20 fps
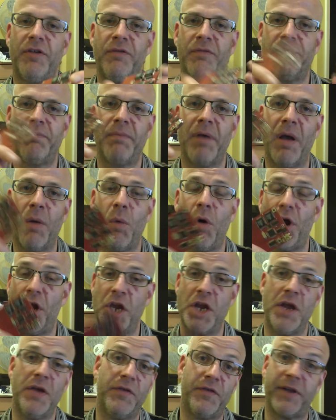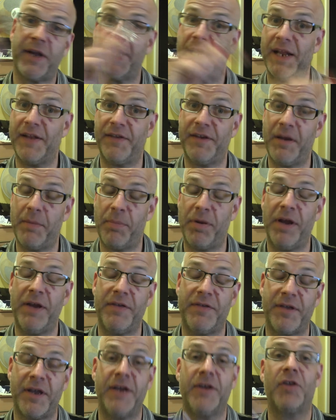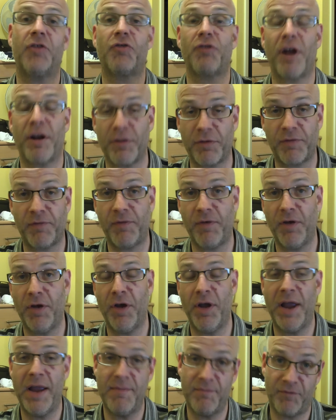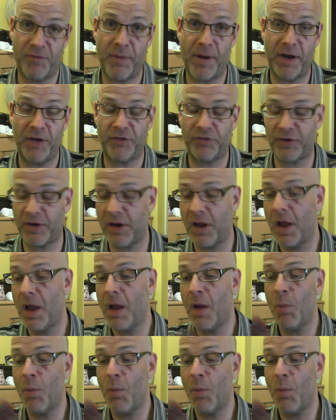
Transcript: is what you use to connect to your PC to transfer information,